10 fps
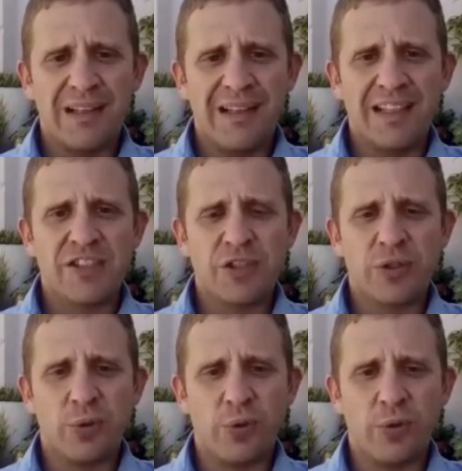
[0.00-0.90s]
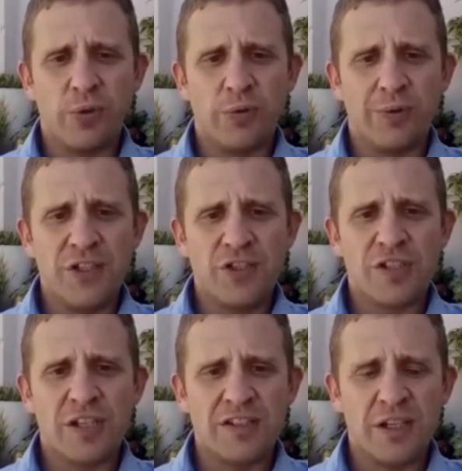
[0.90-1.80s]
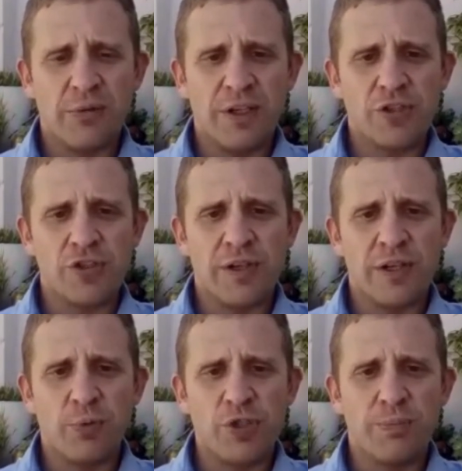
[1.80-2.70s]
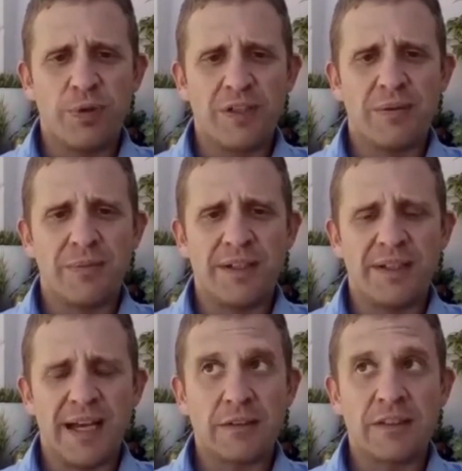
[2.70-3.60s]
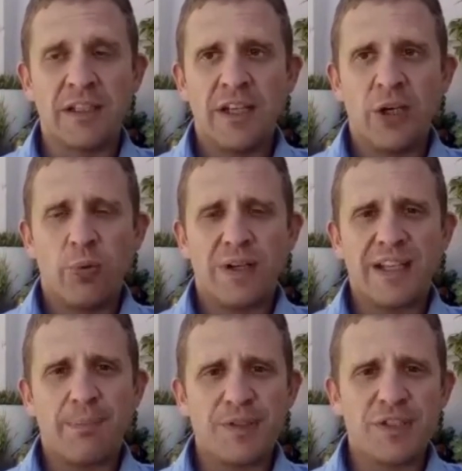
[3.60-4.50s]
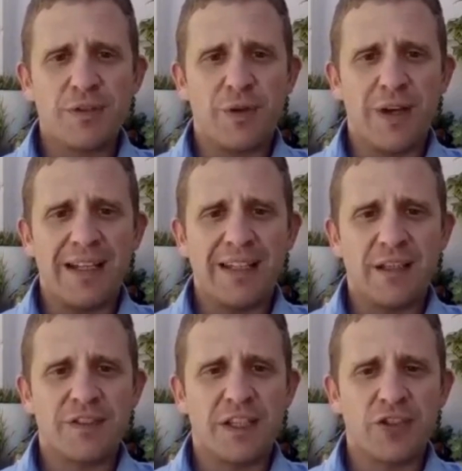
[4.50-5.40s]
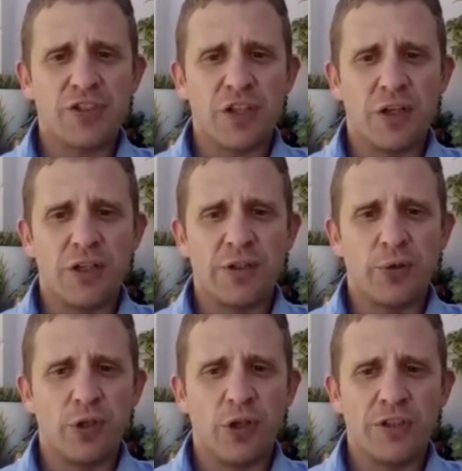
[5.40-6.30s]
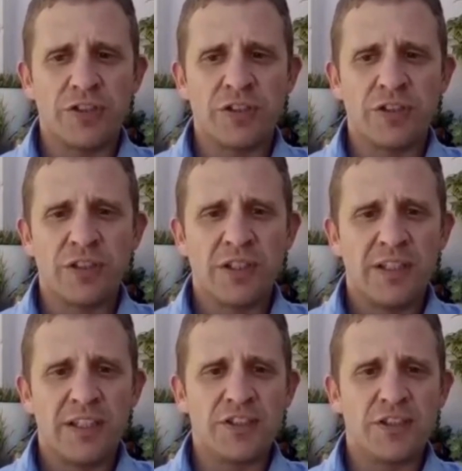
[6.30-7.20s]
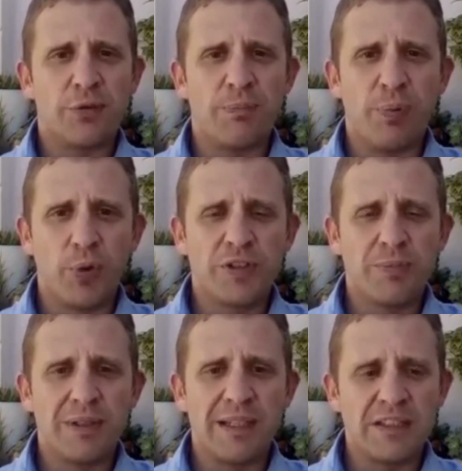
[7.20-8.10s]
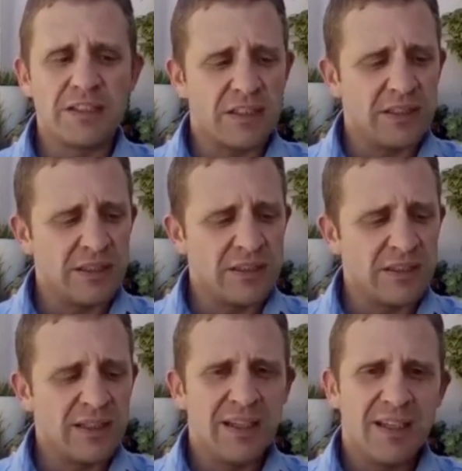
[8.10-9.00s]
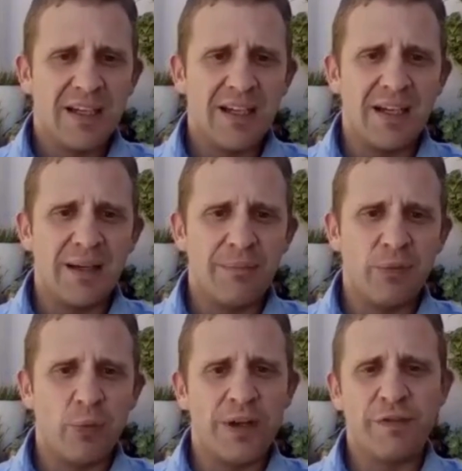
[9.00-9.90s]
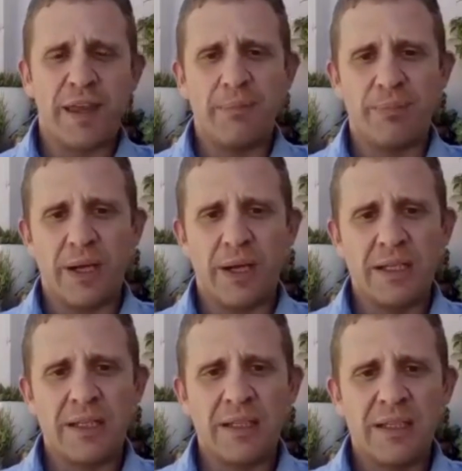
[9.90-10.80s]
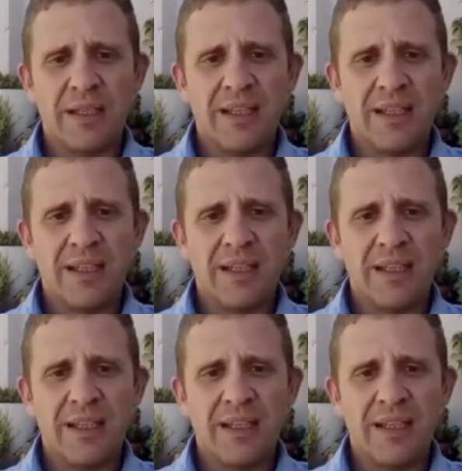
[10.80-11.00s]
list or register? Is there a registry in which you book them in and out? What happens if your handcuffs get stolen or lost? Is it a reportable incident? What if they break?